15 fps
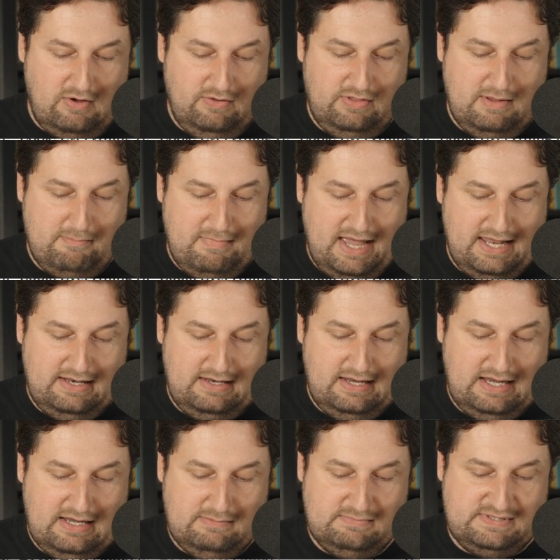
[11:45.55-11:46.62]
on the man
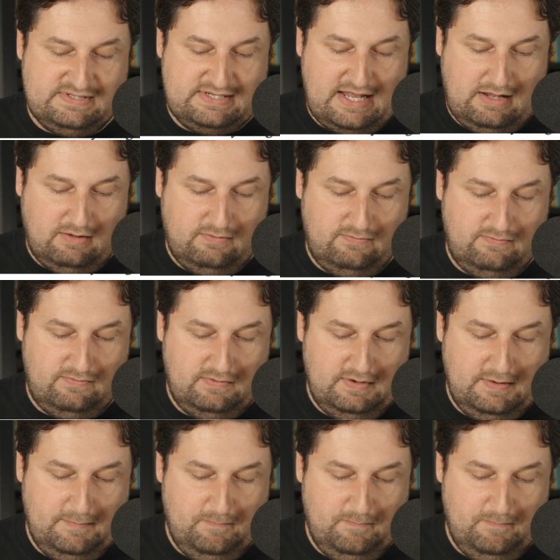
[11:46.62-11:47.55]
himself.